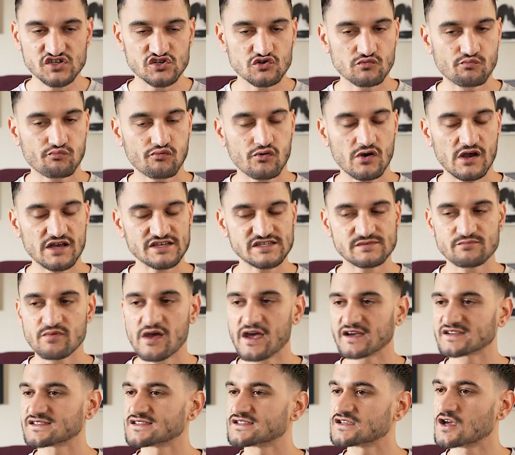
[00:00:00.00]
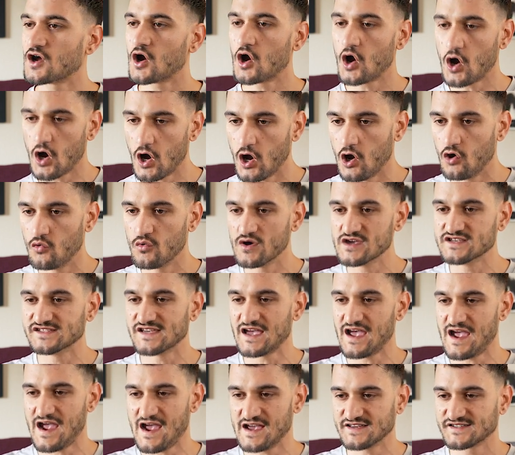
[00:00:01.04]
do prospects always
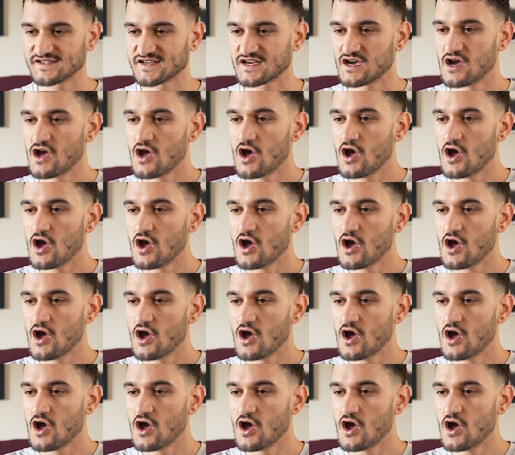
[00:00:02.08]
ask?